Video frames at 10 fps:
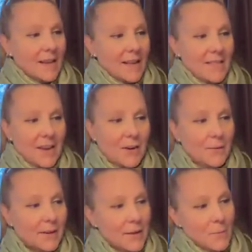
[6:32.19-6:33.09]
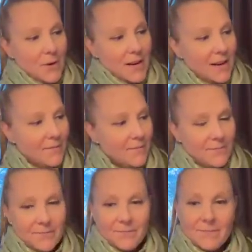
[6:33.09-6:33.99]
and they are really pretty.
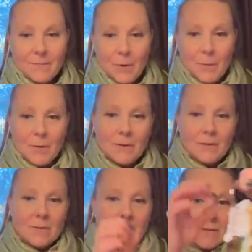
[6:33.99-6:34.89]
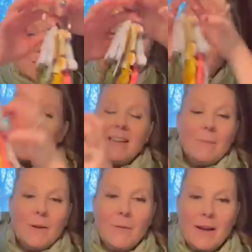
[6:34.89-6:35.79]
Purples, sorry, I
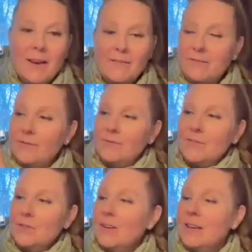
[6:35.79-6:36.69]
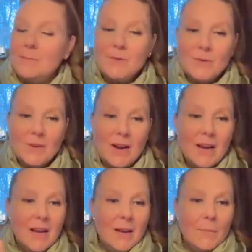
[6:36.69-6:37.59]
keep going out of screen. I'm so sorry.
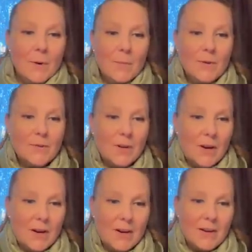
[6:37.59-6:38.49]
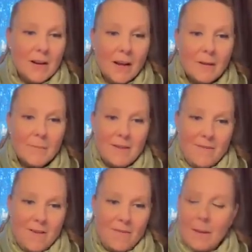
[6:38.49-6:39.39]
Purples are not my
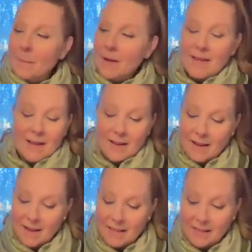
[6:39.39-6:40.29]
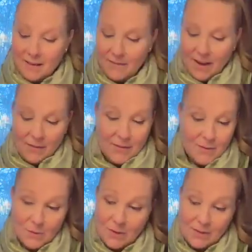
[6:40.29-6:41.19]
favorite, but I love how
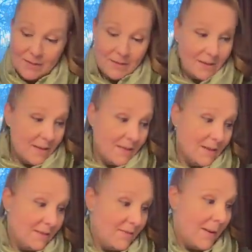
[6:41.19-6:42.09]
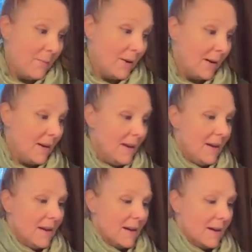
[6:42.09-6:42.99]
this looks in this fabric.
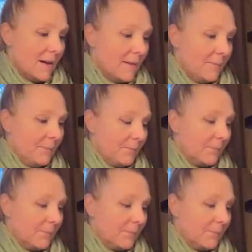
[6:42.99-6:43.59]
And